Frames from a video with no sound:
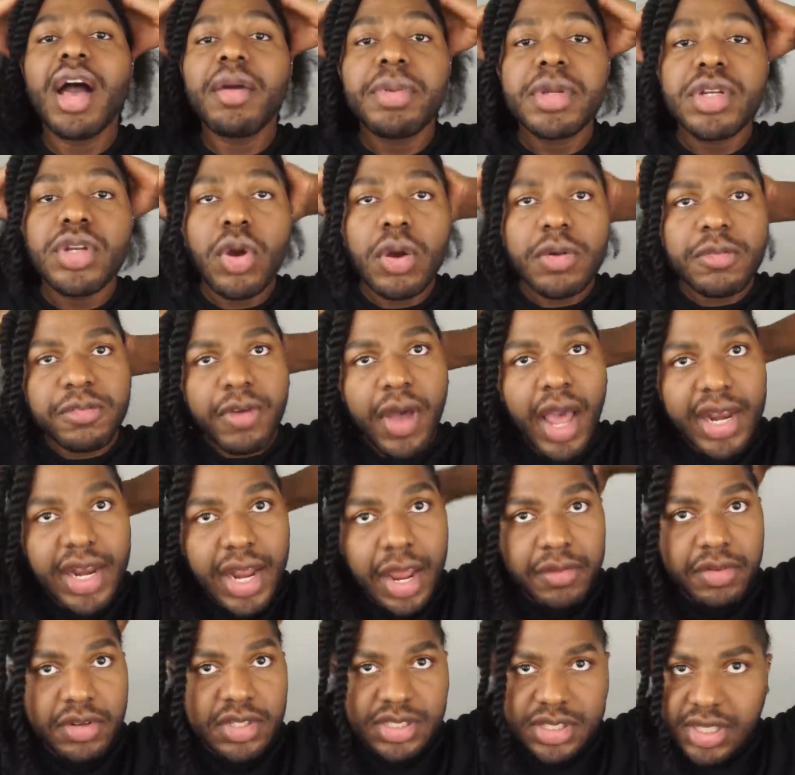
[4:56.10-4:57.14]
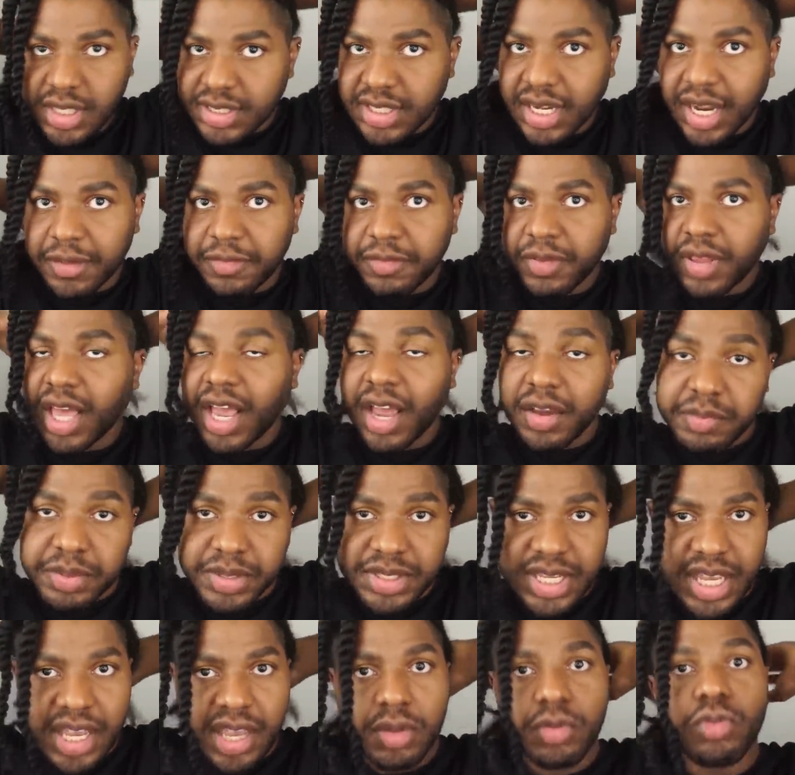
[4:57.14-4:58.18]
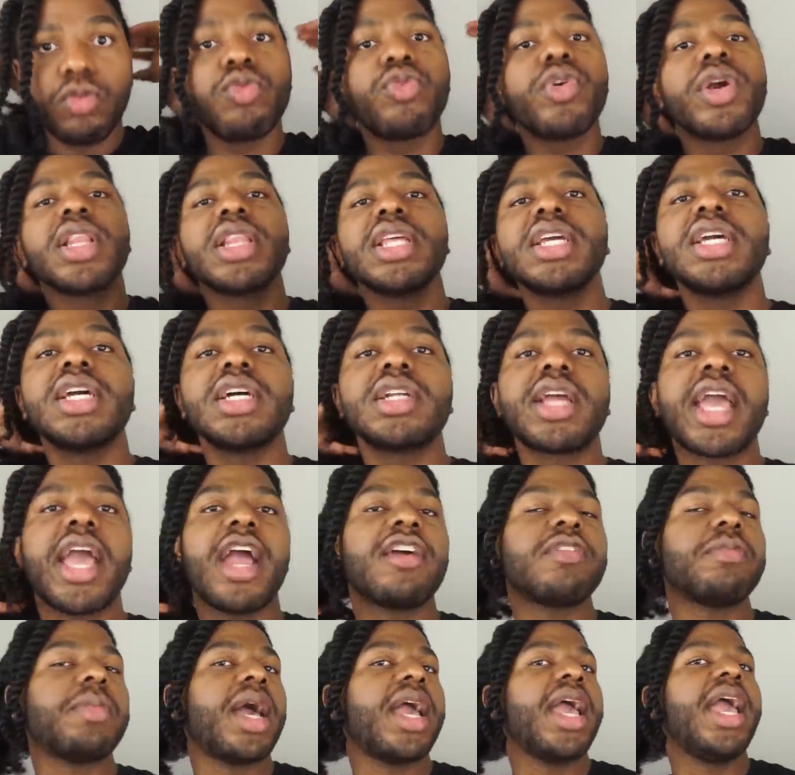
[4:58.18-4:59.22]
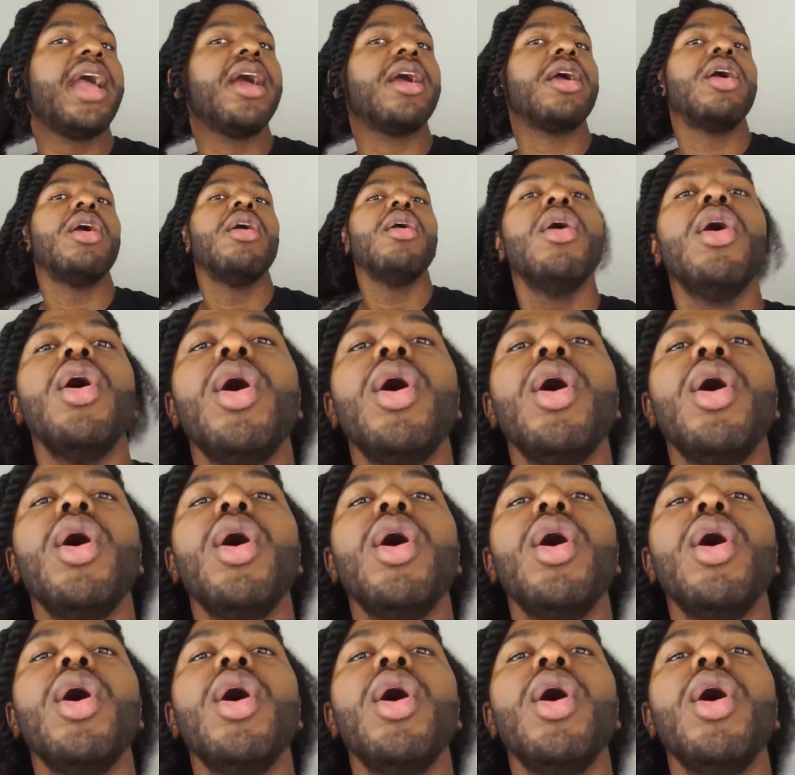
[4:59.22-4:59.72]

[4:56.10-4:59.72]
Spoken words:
I've been doing fine ever since, and I feel like I've been taking really good care of my hair.